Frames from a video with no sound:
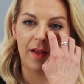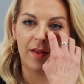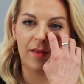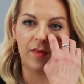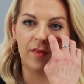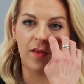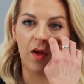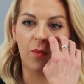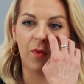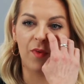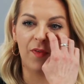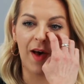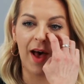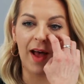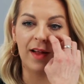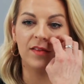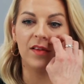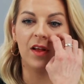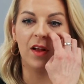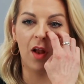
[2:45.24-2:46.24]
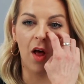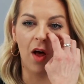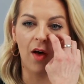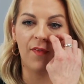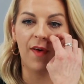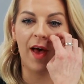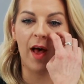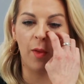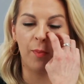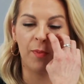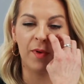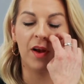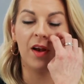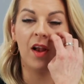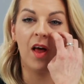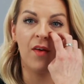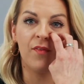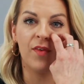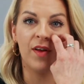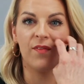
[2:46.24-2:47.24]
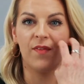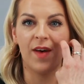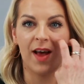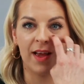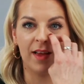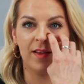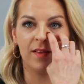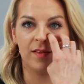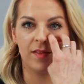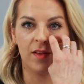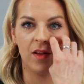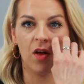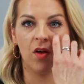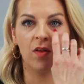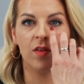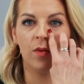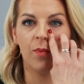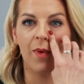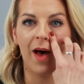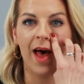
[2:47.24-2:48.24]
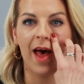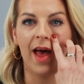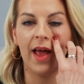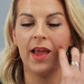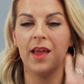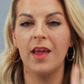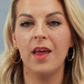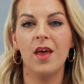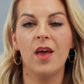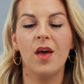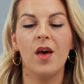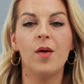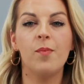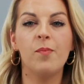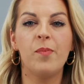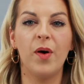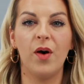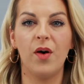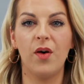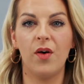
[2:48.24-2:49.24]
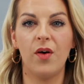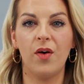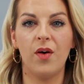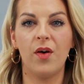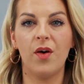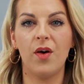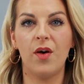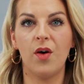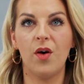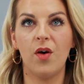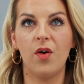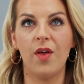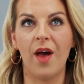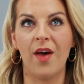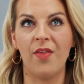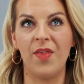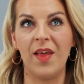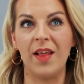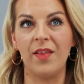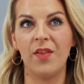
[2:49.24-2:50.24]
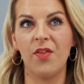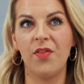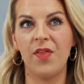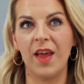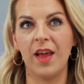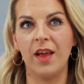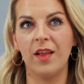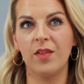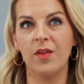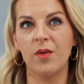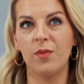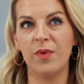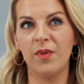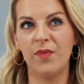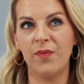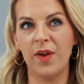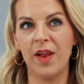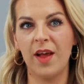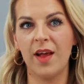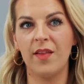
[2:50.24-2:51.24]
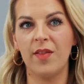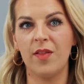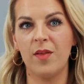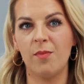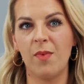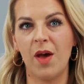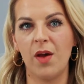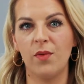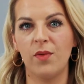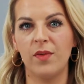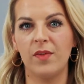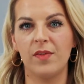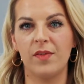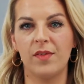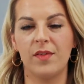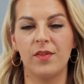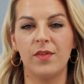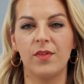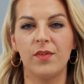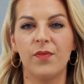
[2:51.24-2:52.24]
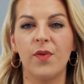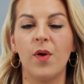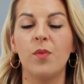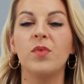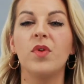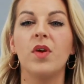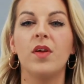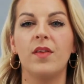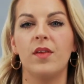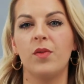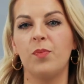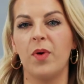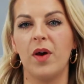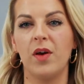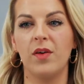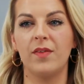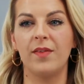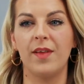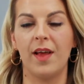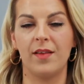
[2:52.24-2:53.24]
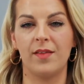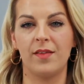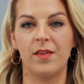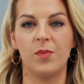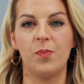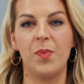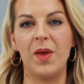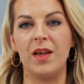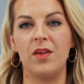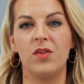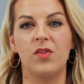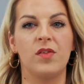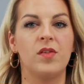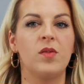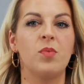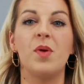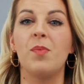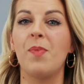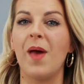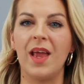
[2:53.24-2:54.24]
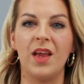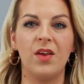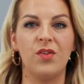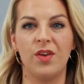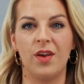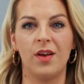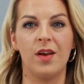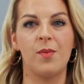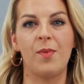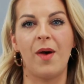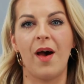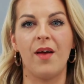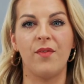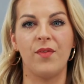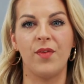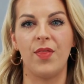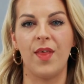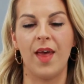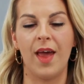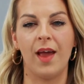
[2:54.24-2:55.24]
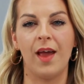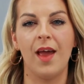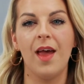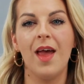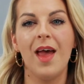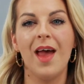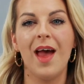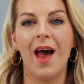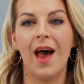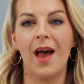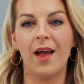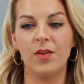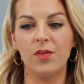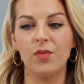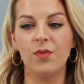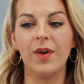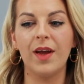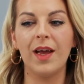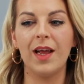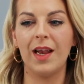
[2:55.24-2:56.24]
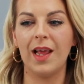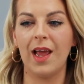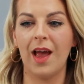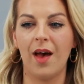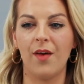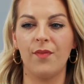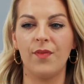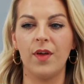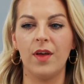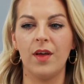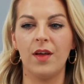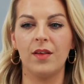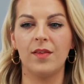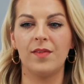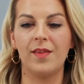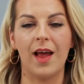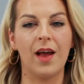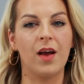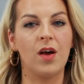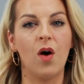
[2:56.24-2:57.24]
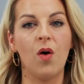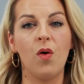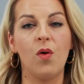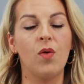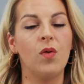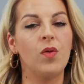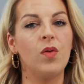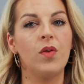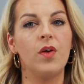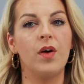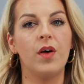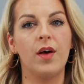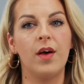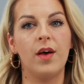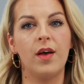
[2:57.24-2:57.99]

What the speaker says: So we've had a lot of help and a lot of advice along the way, but I think the thing that we've learned the most from doing this process has been just to be patient about everything and really have a set goal